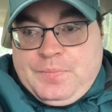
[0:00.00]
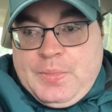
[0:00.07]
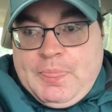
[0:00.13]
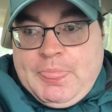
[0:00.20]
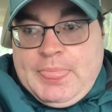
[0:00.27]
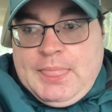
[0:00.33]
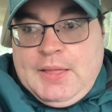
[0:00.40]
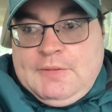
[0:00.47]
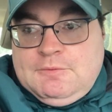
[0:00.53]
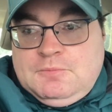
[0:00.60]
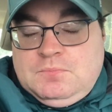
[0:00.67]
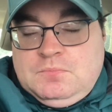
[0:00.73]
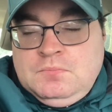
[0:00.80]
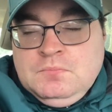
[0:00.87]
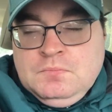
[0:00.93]

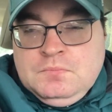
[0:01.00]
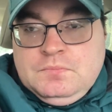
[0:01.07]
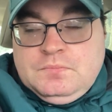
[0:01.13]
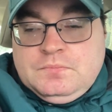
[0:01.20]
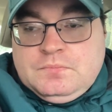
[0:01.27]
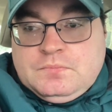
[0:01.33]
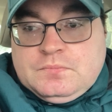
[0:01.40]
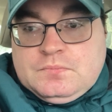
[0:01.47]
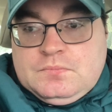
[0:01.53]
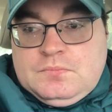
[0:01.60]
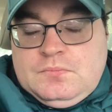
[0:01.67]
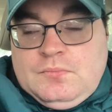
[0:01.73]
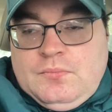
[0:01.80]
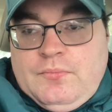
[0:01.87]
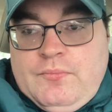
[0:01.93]

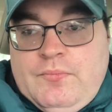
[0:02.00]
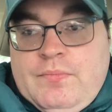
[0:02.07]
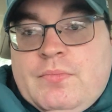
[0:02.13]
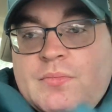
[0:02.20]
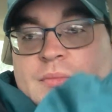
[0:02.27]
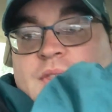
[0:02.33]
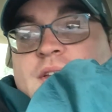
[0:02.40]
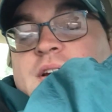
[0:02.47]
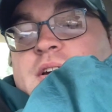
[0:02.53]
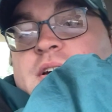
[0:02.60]
Nothing is said.